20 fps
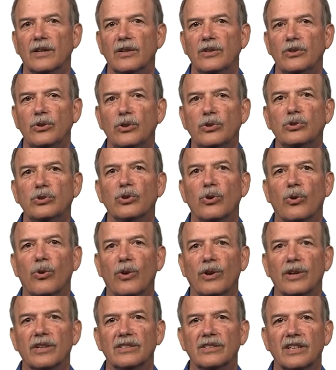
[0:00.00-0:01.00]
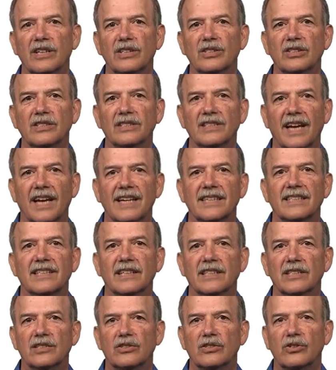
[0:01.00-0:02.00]
Use your organization's
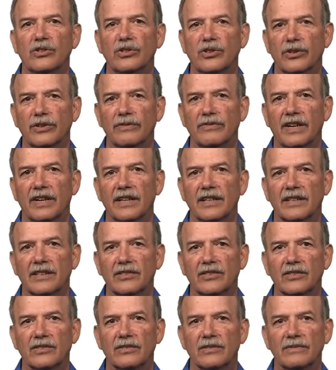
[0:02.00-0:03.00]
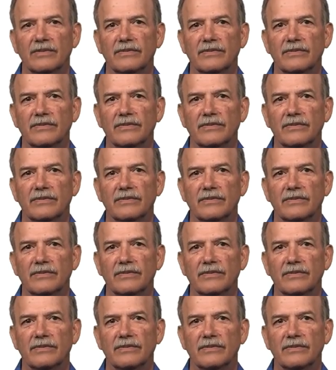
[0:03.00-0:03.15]
assets to your advantage.